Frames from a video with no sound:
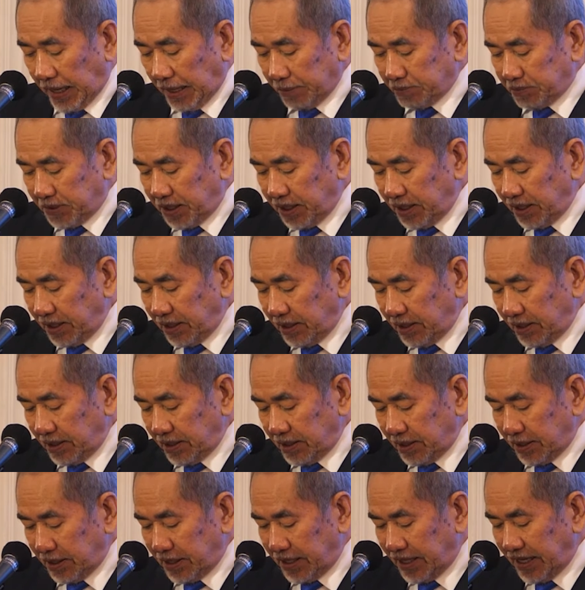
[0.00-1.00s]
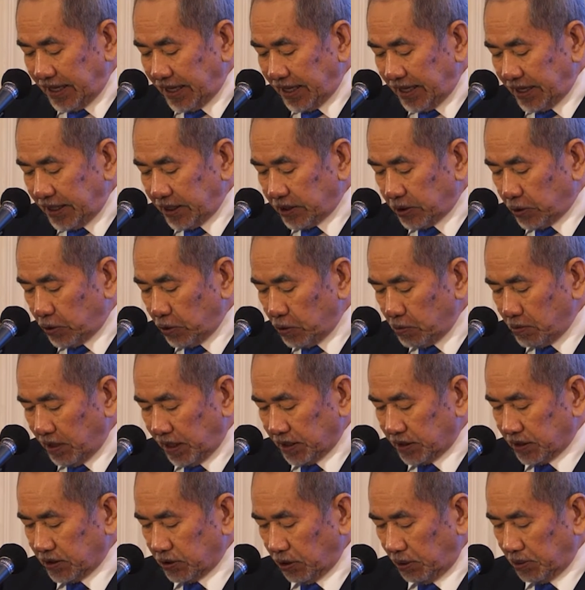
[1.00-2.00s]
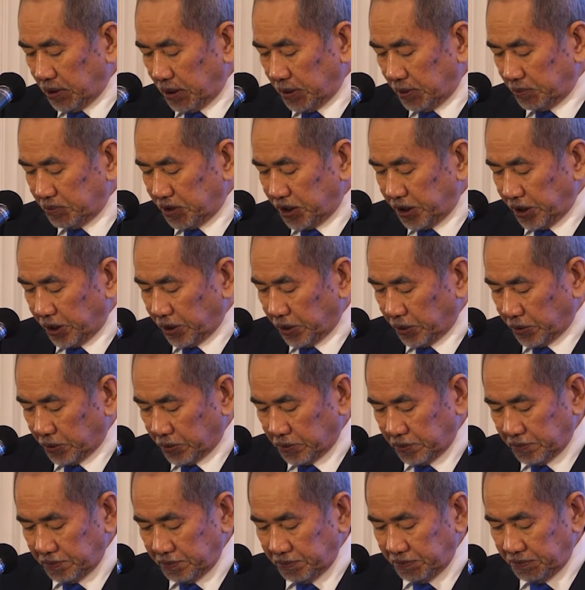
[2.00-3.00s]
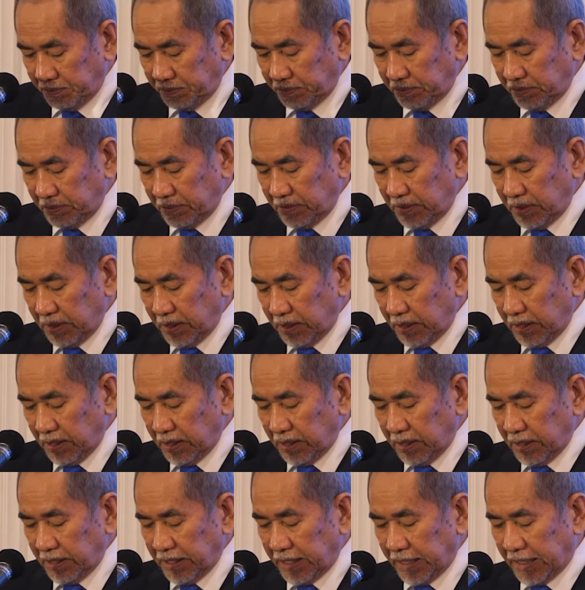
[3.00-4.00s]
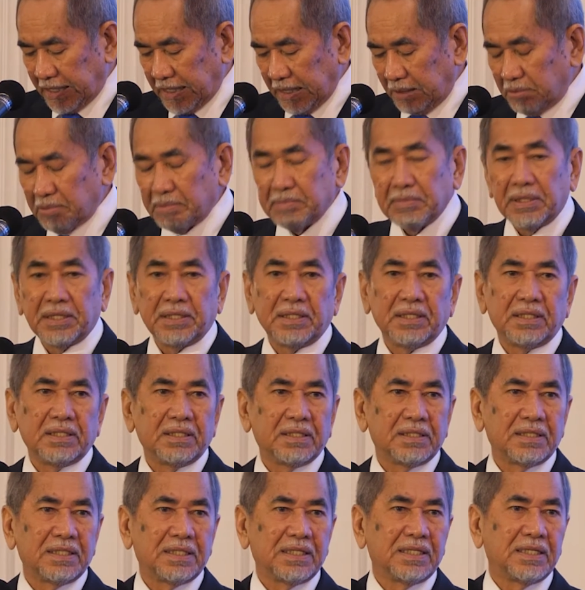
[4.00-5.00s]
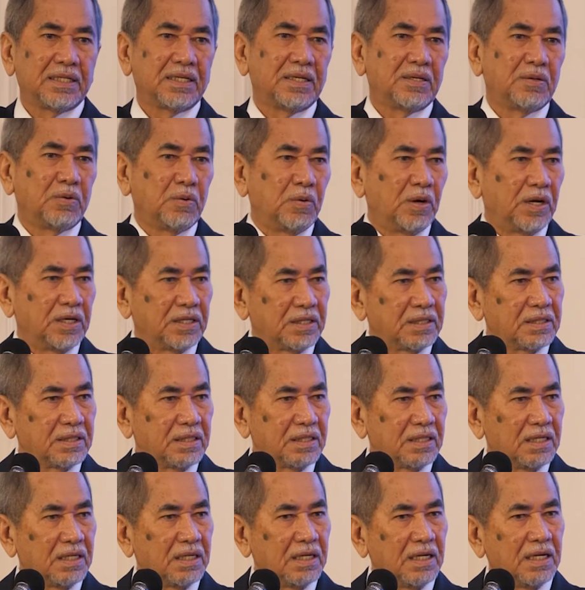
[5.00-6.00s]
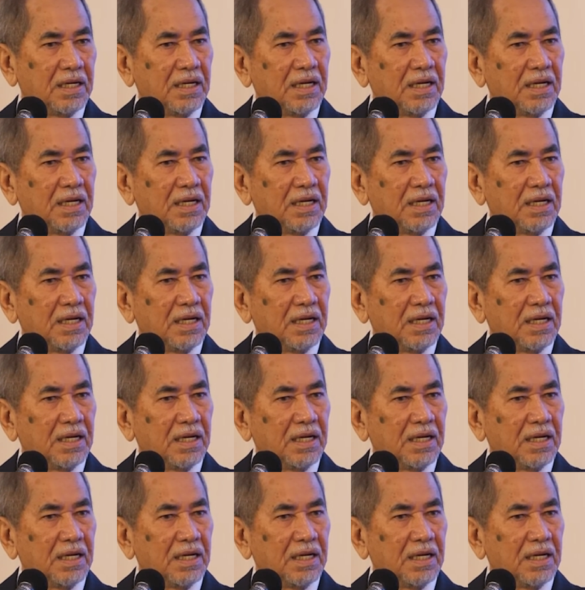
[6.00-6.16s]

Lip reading: After nearly 2 months of MCO, the government was